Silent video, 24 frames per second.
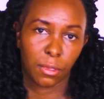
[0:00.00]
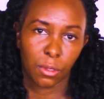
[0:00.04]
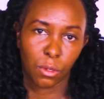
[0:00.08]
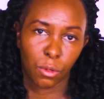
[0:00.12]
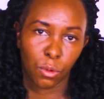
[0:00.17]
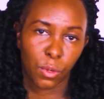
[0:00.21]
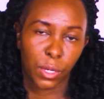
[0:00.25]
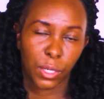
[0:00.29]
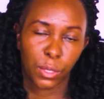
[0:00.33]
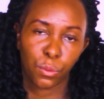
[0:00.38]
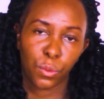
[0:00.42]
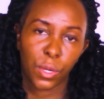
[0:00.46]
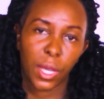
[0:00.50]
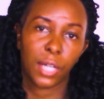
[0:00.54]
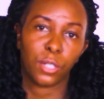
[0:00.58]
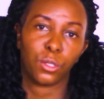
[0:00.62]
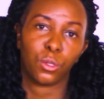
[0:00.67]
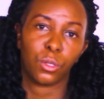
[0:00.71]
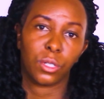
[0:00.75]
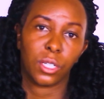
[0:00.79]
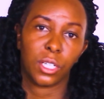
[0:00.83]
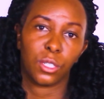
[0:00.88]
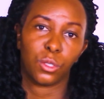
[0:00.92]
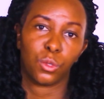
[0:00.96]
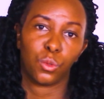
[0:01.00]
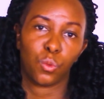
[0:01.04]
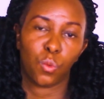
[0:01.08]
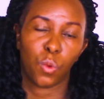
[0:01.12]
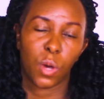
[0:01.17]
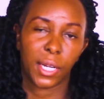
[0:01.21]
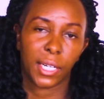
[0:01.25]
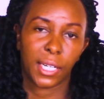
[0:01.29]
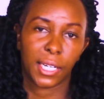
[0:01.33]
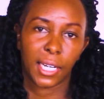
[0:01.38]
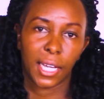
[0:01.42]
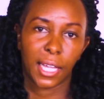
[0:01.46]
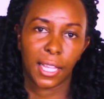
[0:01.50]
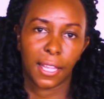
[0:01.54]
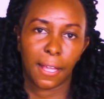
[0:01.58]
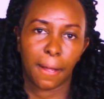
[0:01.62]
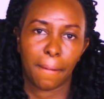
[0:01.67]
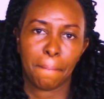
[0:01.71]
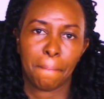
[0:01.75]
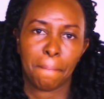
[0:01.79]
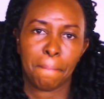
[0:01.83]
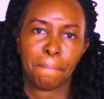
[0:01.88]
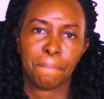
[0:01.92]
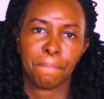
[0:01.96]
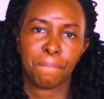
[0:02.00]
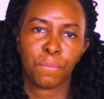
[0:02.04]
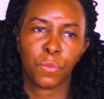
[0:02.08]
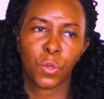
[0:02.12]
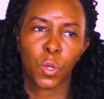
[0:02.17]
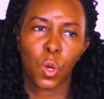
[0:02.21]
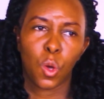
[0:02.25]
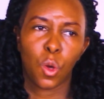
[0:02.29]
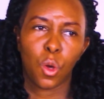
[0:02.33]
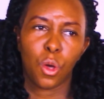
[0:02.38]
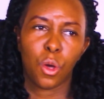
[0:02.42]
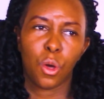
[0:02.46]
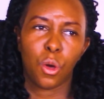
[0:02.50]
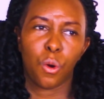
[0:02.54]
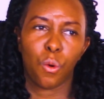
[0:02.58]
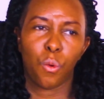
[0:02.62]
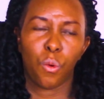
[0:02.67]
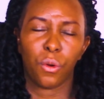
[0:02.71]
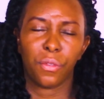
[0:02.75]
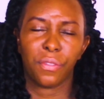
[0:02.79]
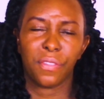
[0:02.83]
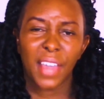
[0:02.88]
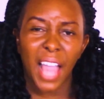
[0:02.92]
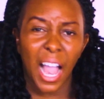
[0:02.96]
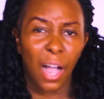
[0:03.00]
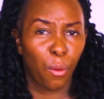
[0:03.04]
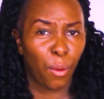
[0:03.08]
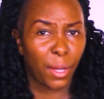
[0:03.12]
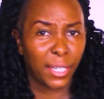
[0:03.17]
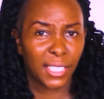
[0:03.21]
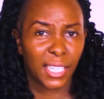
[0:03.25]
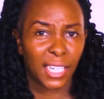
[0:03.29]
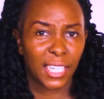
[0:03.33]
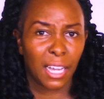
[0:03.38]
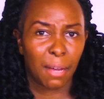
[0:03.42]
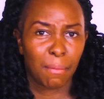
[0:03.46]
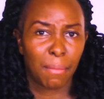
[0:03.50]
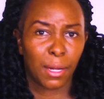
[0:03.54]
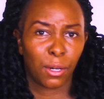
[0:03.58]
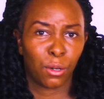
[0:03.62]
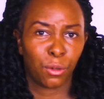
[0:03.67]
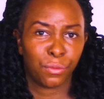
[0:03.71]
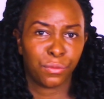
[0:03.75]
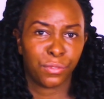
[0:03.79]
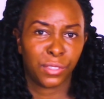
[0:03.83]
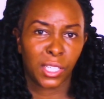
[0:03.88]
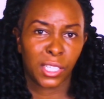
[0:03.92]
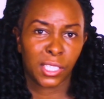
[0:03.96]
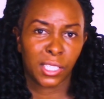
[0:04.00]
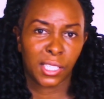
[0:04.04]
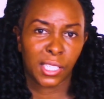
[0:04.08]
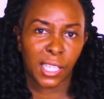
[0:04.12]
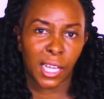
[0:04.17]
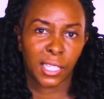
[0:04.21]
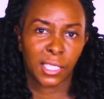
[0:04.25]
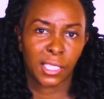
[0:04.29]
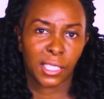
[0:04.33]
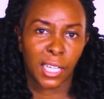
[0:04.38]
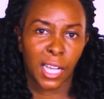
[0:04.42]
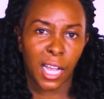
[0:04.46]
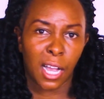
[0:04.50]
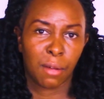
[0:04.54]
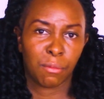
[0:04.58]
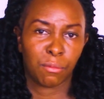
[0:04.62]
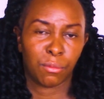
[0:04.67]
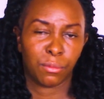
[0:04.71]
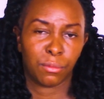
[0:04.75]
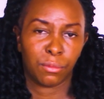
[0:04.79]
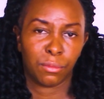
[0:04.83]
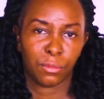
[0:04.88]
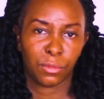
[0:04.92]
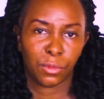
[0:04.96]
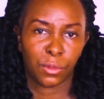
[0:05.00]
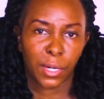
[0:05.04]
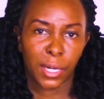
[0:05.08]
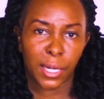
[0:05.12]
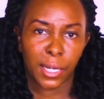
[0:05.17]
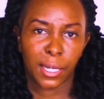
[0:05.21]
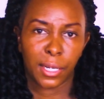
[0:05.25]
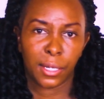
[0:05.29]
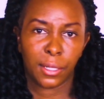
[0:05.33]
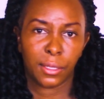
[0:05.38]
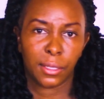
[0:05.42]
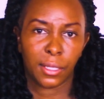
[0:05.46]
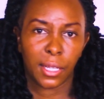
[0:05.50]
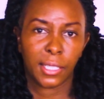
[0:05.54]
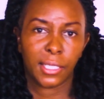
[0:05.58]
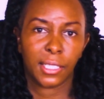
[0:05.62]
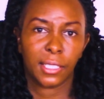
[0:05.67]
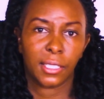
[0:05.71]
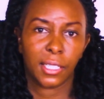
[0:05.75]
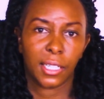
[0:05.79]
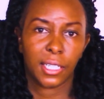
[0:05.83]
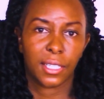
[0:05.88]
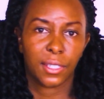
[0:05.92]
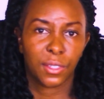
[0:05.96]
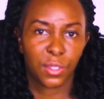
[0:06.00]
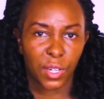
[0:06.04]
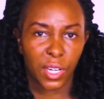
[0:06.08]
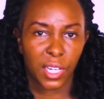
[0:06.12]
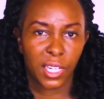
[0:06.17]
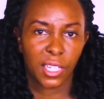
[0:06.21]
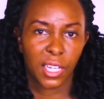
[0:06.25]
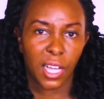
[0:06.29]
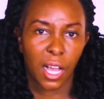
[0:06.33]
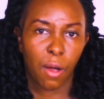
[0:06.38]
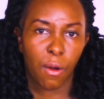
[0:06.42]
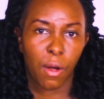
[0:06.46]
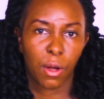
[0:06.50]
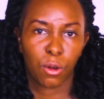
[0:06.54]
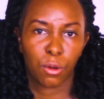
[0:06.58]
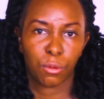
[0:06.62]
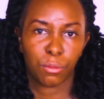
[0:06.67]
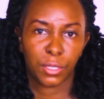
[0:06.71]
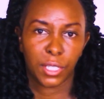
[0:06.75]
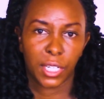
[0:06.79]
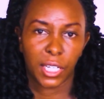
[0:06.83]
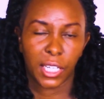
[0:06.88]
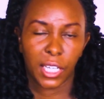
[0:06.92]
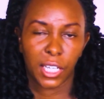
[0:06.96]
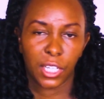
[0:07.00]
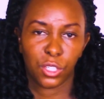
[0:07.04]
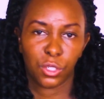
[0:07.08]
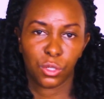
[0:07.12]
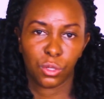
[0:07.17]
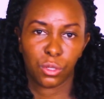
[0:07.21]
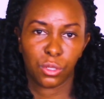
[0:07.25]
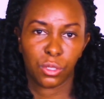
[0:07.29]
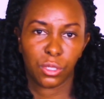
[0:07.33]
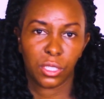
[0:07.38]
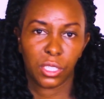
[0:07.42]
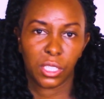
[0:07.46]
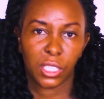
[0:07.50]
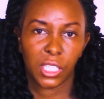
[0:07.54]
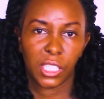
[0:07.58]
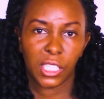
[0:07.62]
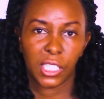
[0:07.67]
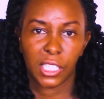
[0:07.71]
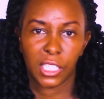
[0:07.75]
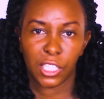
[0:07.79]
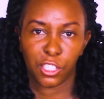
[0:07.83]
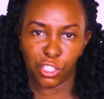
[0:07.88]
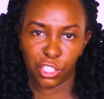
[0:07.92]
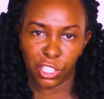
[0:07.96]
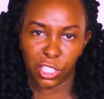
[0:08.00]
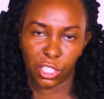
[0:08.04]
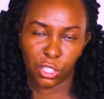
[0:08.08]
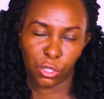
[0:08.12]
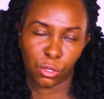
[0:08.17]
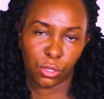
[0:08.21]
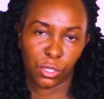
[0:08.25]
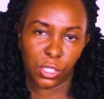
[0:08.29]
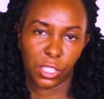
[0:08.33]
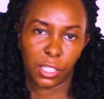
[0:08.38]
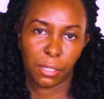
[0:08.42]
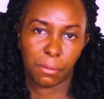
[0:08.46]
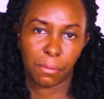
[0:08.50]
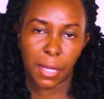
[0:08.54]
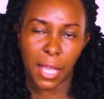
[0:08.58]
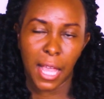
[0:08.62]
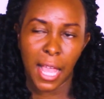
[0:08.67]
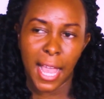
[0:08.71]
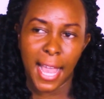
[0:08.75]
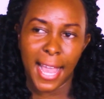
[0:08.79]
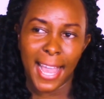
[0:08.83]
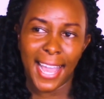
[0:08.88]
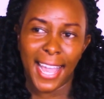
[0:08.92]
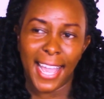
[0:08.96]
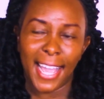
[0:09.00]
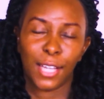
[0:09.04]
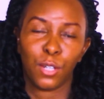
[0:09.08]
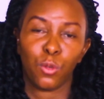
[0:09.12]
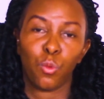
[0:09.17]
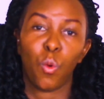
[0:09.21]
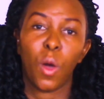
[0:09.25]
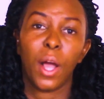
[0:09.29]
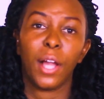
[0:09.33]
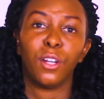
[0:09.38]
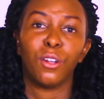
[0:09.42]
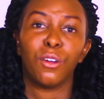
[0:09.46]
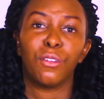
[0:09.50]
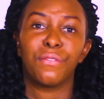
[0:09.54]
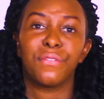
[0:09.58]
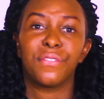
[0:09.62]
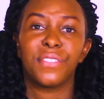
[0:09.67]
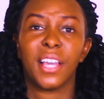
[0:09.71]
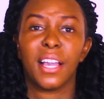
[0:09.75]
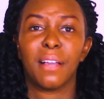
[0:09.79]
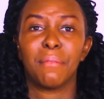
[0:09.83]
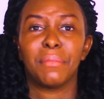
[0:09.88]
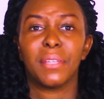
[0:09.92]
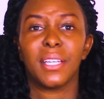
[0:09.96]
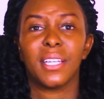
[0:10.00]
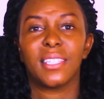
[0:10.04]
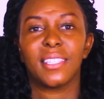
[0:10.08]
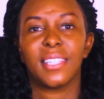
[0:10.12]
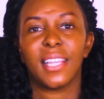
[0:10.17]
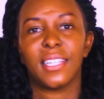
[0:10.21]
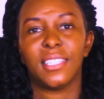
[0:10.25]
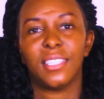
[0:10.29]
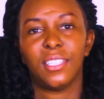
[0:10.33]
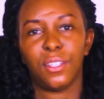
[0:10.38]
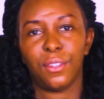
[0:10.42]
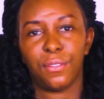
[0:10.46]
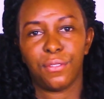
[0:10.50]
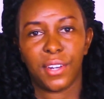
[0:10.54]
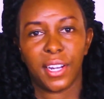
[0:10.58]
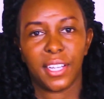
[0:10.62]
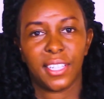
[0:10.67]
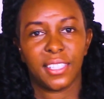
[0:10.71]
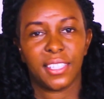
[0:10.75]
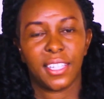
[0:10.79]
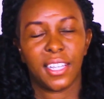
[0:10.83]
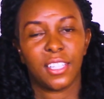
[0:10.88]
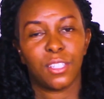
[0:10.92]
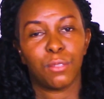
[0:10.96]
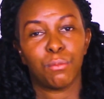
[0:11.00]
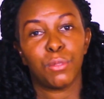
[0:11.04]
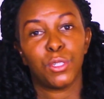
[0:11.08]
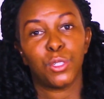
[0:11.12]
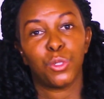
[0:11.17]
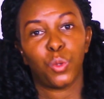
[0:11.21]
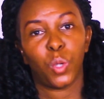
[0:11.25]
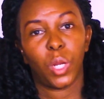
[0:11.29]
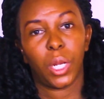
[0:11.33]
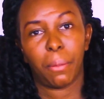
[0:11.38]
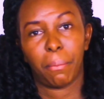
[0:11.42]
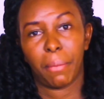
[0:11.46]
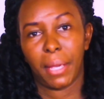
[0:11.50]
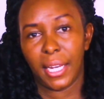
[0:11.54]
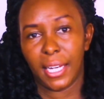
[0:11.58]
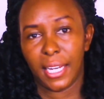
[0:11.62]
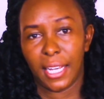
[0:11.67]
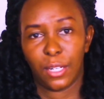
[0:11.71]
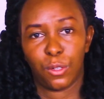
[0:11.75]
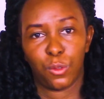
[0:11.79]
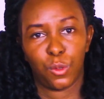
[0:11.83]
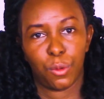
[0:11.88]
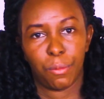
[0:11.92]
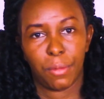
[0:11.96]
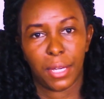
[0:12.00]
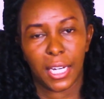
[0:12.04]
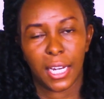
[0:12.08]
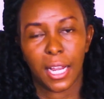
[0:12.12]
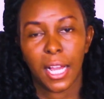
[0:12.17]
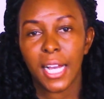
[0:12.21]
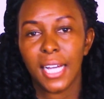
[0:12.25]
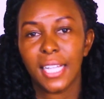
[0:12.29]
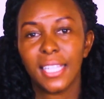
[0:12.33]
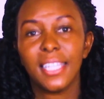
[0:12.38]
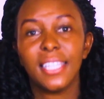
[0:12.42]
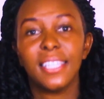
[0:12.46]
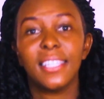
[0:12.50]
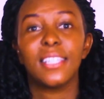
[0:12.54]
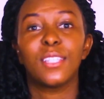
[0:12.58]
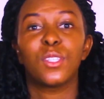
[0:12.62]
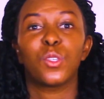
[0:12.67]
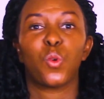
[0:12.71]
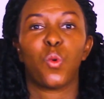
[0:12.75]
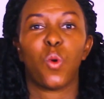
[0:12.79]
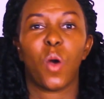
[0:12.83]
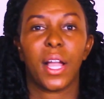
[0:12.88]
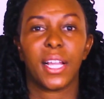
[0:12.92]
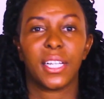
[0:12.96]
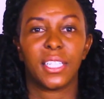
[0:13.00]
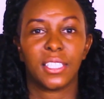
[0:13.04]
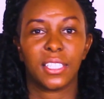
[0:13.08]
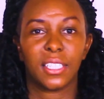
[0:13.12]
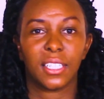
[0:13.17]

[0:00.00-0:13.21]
when we are talking to one another? There are quite a number of things that come that strain our communication in relationship, and one of them is the differences between men and women. This is quite